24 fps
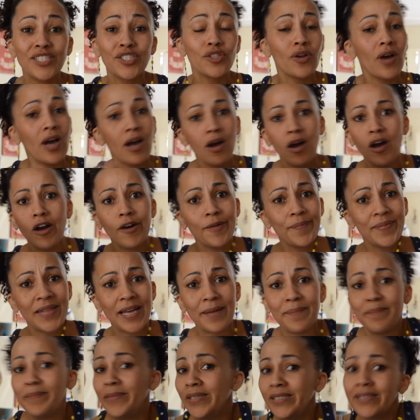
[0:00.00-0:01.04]
So I hope that
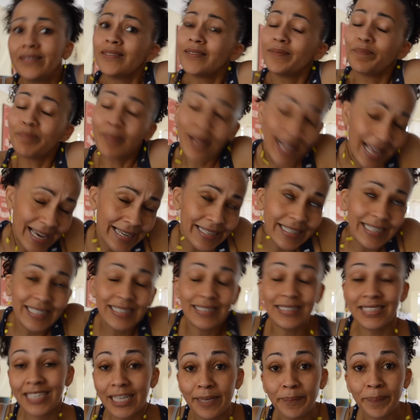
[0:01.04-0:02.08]
meal planning
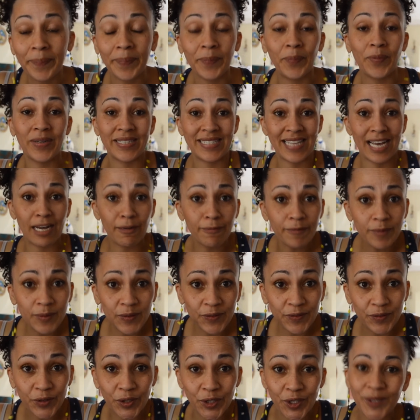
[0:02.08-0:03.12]
tip was helpful
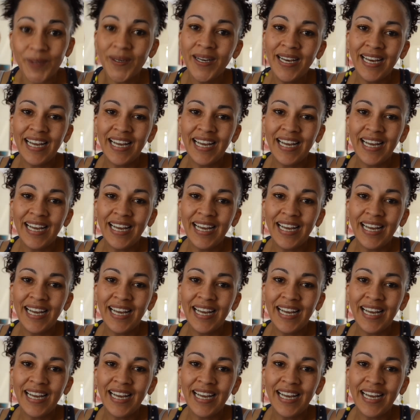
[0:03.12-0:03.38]
for you.